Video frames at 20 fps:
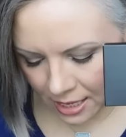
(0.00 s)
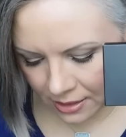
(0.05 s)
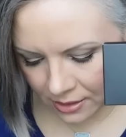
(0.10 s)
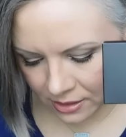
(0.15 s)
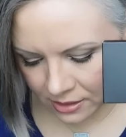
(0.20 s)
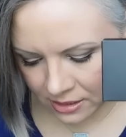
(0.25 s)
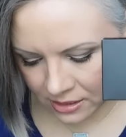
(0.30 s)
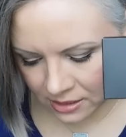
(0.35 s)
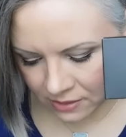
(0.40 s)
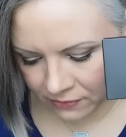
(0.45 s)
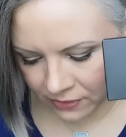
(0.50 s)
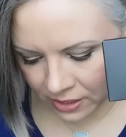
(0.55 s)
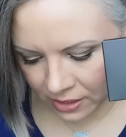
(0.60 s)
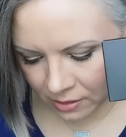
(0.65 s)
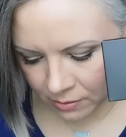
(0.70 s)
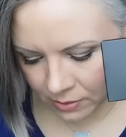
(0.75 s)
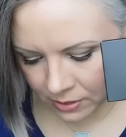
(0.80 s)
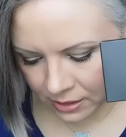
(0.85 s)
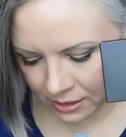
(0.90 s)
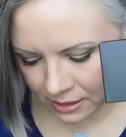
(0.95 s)
and this is
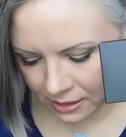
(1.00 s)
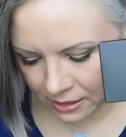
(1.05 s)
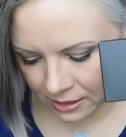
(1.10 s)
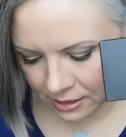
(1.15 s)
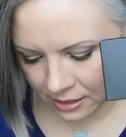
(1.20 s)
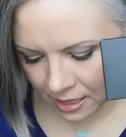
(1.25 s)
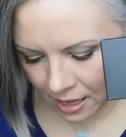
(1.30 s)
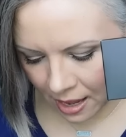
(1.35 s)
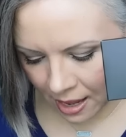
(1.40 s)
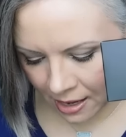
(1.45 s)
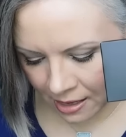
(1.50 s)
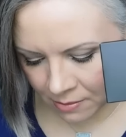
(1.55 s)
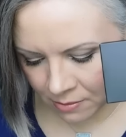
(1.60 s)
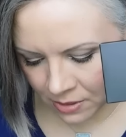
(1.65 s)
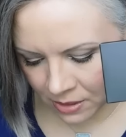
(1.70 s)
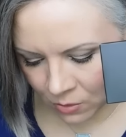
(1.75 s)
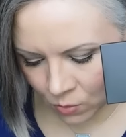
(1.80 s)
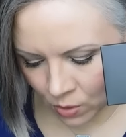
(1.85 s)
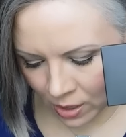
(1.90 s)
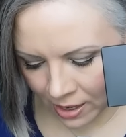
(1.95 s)
available at
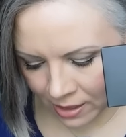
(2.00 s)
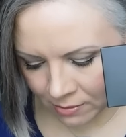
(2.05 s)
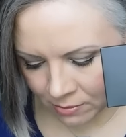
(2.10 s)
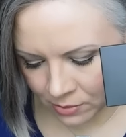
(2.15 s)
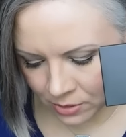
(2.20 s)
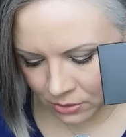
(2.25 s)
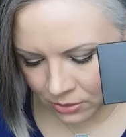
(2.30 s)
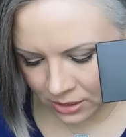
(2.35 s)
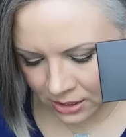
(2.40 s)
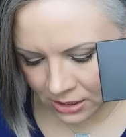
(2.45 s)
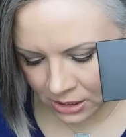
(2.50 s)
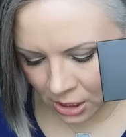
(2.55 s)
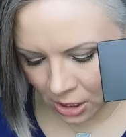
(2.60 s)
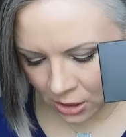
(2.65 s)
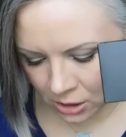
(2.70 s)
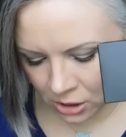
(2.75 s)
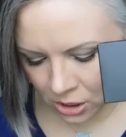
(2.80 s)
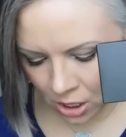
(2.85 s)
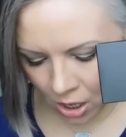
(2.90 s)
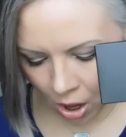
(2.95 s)

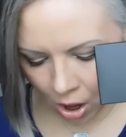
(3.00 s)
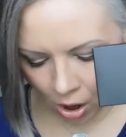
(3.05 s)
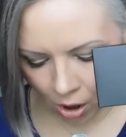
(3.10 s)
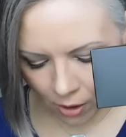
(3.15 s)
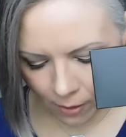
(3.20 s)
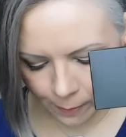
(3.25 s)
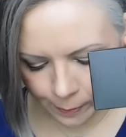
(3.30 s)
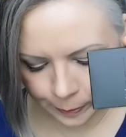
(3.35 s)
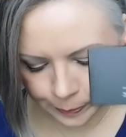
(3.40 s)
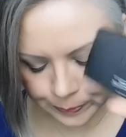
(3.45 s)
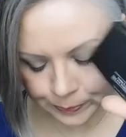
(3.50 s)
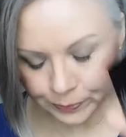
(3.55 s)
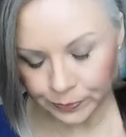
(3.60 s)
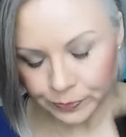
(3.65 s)
ibybeauty.com.